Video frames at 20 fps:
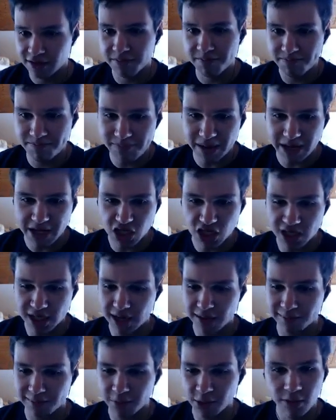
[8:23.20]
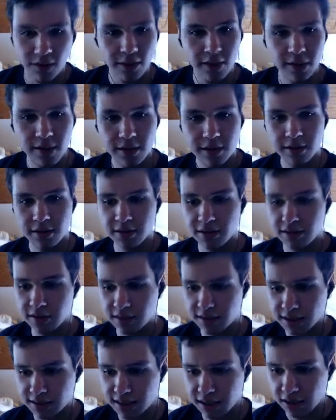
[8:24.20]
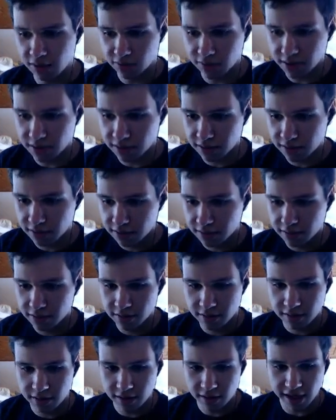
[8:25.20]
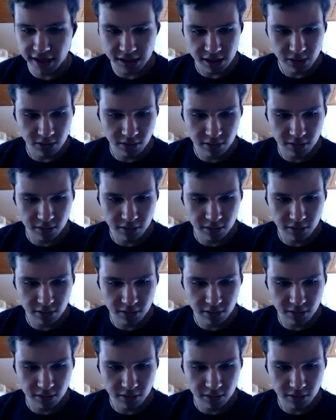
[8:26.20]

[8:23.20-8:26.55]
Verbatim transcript: bitch slap you. Seriously. Hate you.